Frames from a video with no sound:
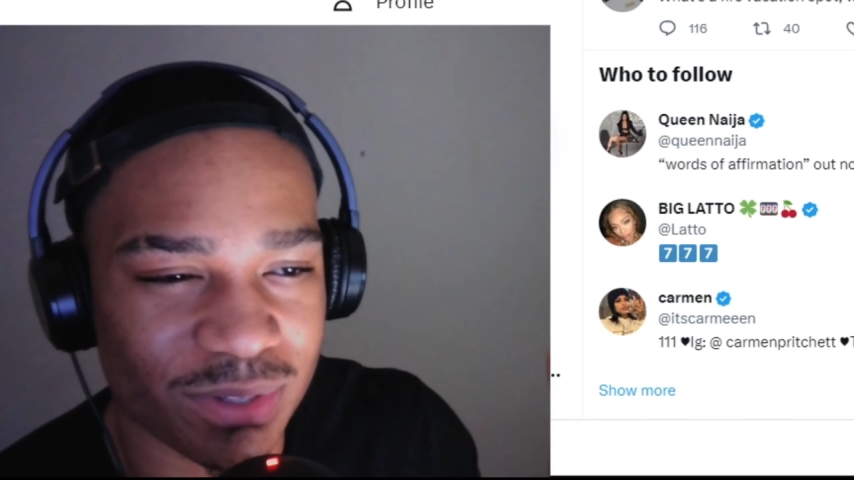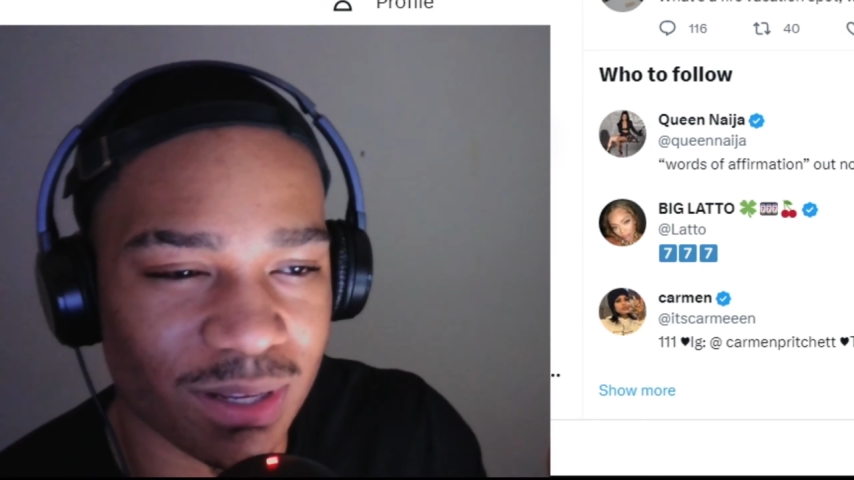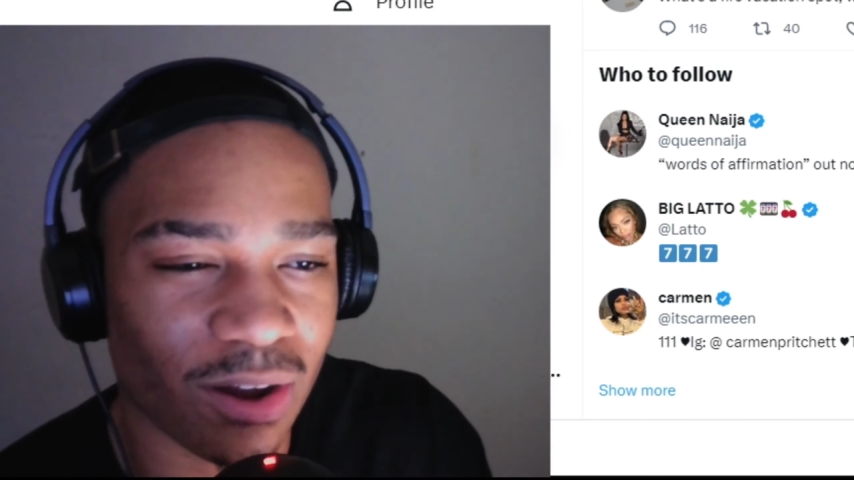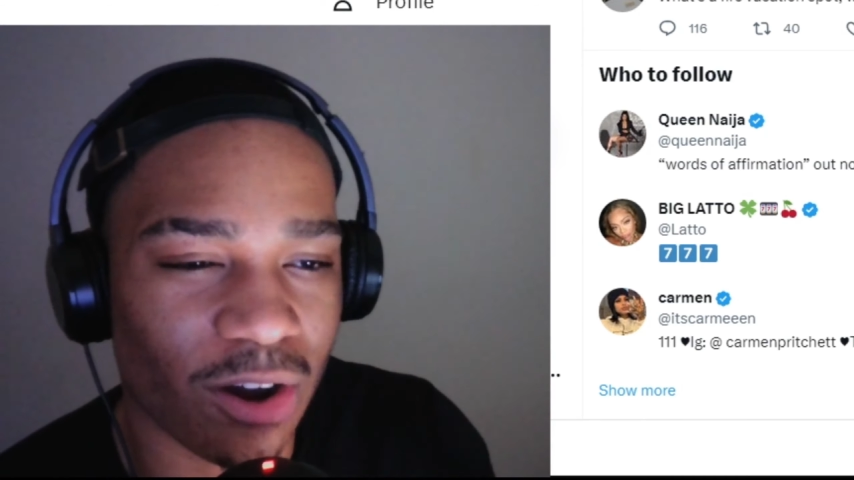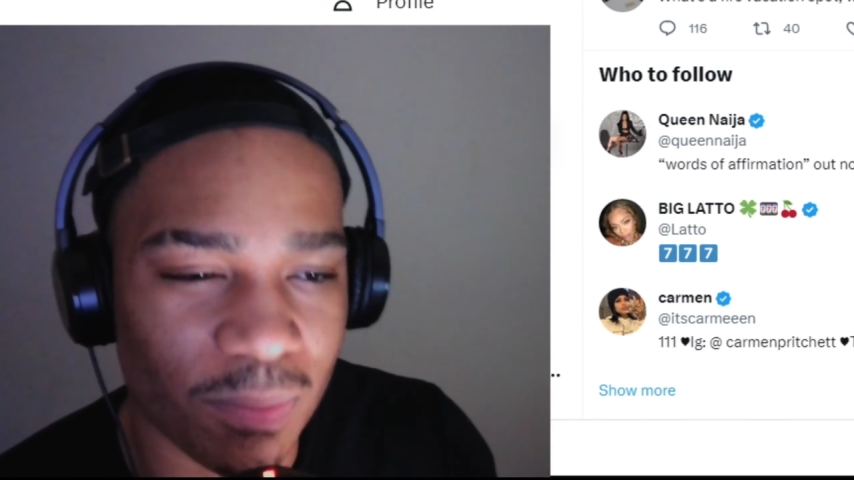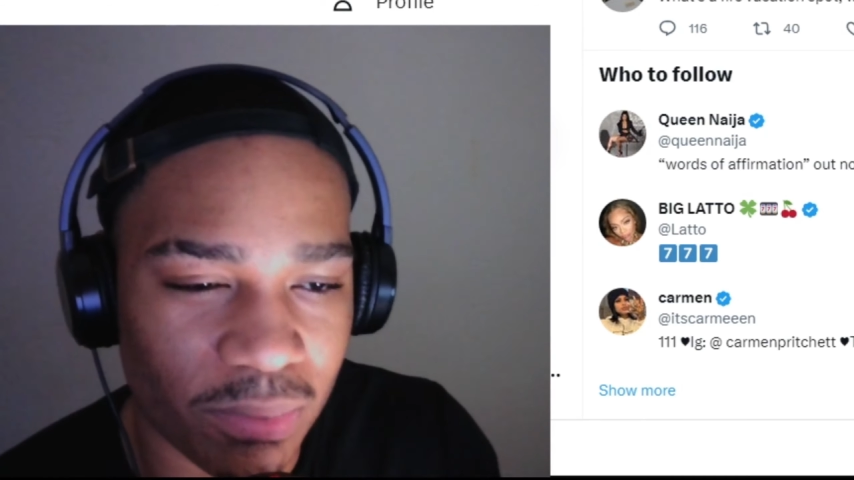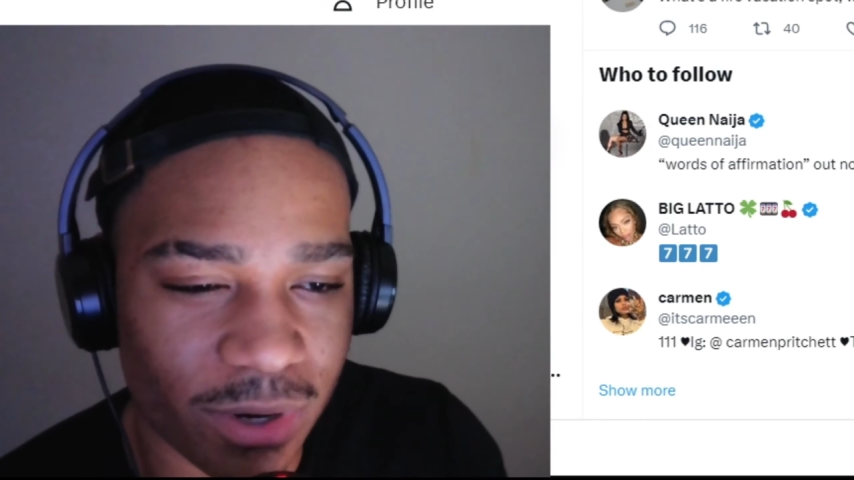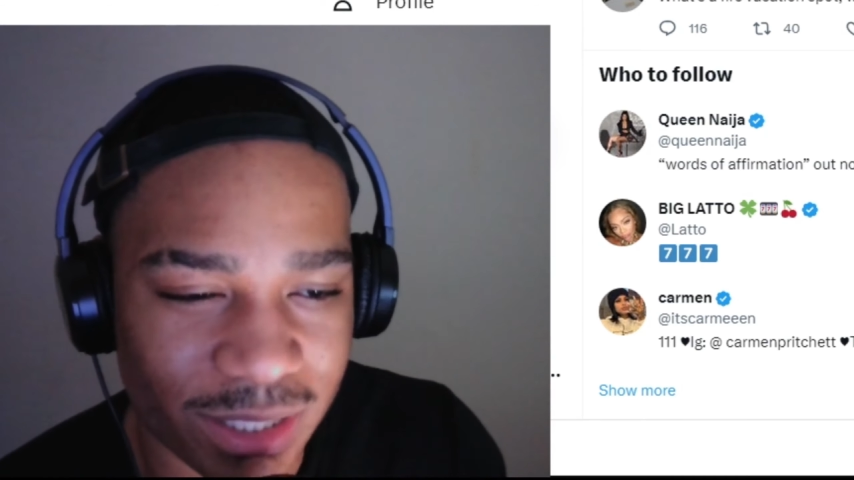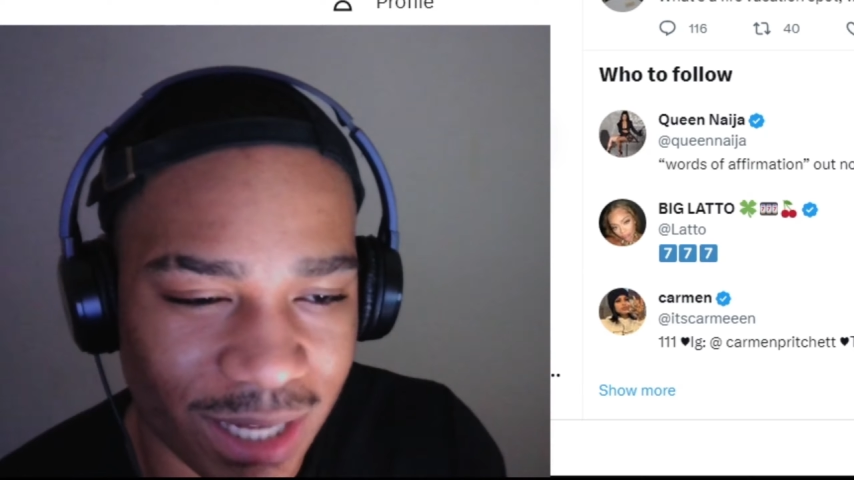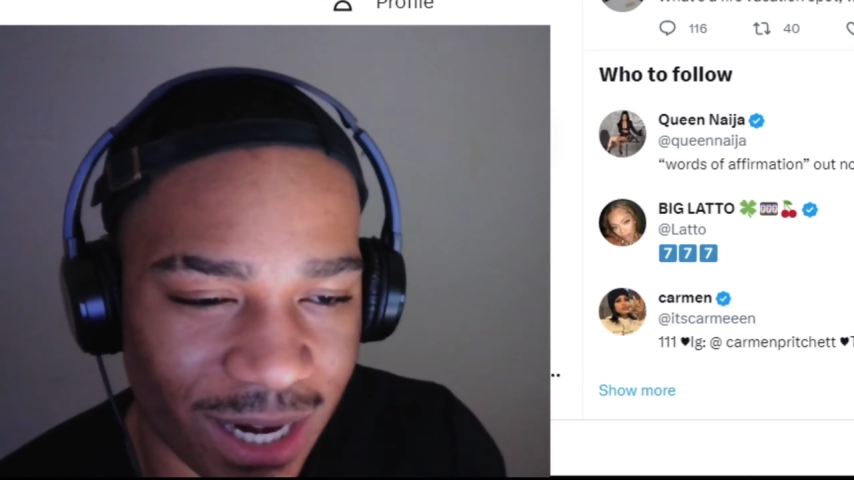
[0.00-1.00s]
the all boys
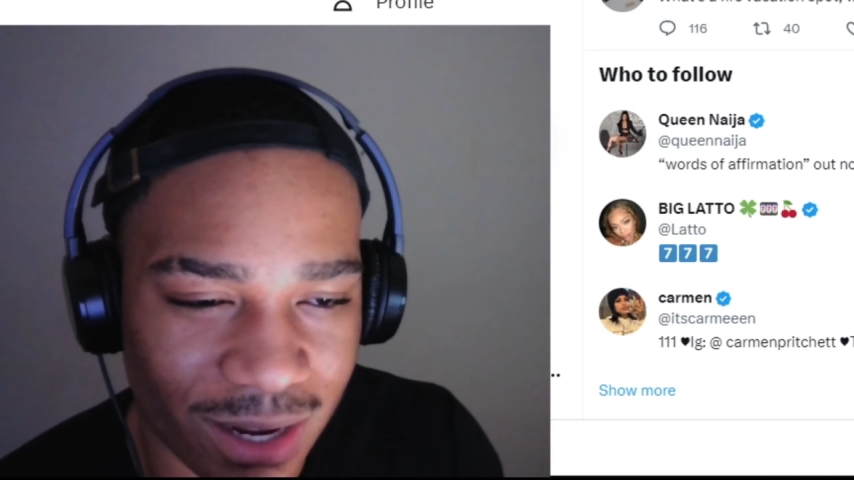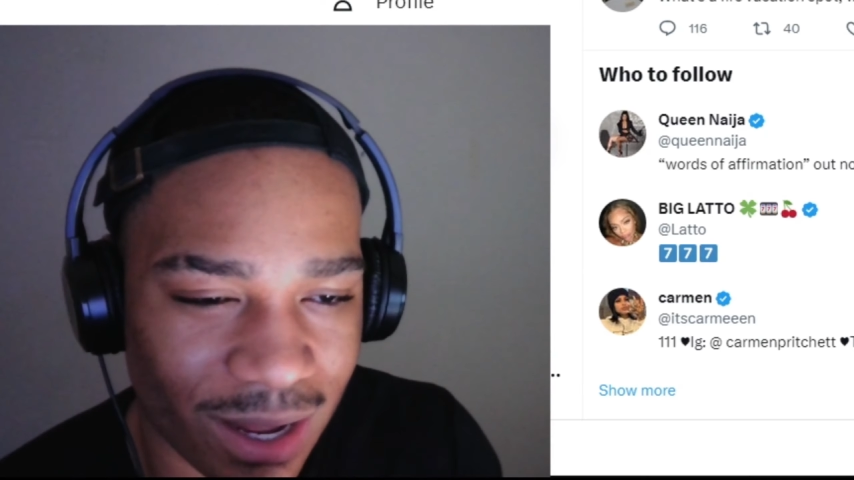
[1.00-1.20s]
night out.